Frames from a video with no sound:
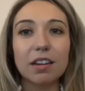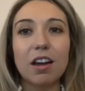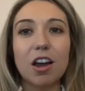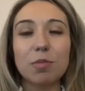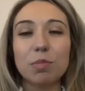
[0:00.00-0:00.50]

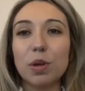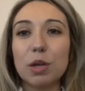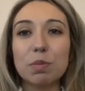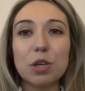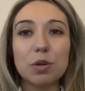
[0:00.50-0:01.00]
can
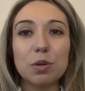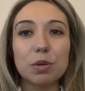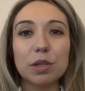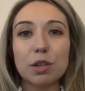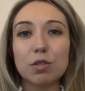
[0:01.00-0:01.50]
be
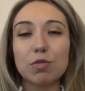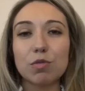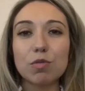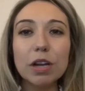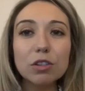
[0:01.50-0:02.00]
used in
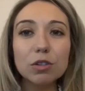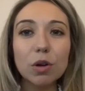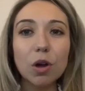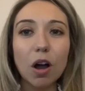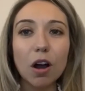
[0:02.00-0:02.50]
rental
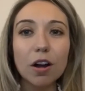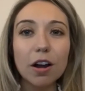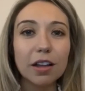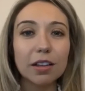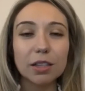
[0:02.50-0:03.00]

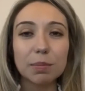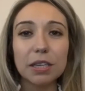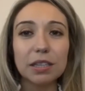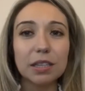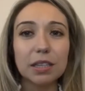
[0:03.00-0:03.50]
car
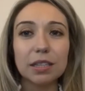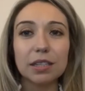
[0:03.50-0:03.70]
spaces,